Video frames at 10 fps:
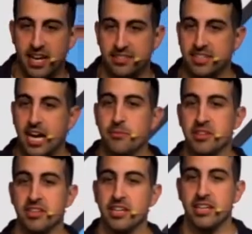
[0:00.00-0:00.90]
it got me
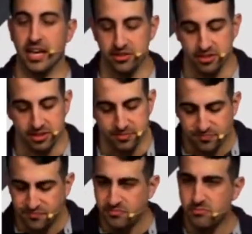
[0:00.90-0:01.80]
thinking actually.
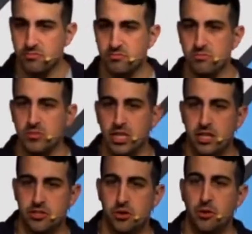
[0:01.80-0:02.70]

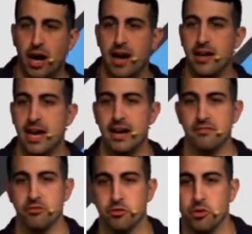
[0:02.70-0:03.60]
So I have
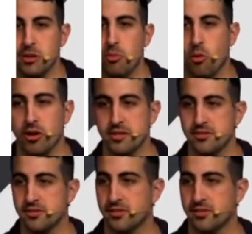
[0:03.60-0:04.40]
three boys